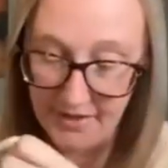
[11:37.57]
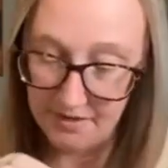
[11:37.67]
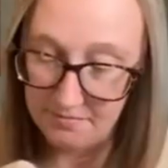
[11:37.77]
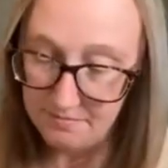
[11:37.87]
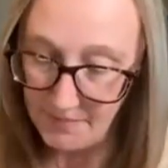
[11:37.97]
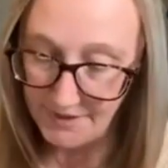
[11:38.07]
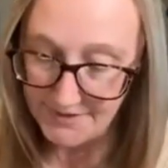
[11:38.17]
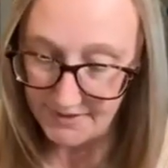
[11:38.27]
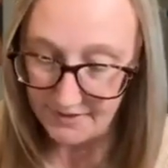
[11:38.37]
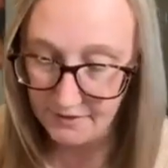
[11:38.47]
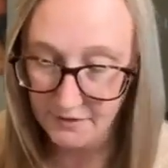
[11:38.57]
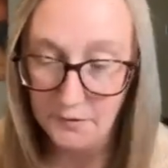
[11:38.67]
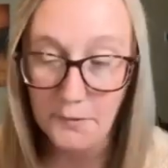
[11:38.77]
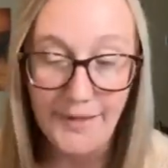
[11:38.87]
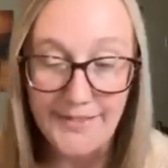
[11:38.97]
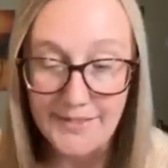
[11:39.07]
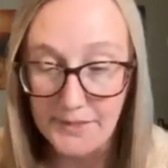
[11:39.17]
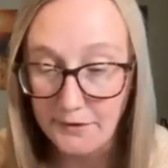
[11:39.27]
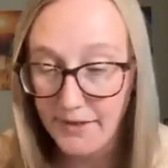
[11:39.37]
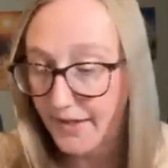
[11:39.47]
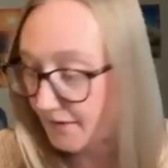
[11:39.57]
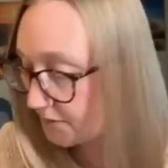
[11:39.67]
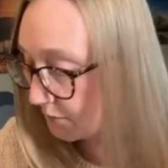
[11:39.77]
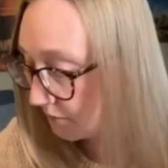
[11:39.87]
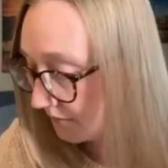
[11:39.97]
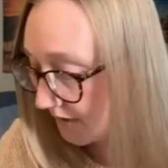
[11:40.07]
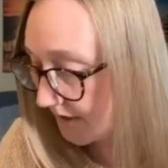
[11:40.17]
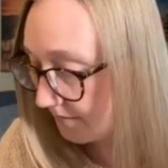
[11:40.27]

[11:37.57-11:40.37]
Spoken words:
that makes it a little easier to handle,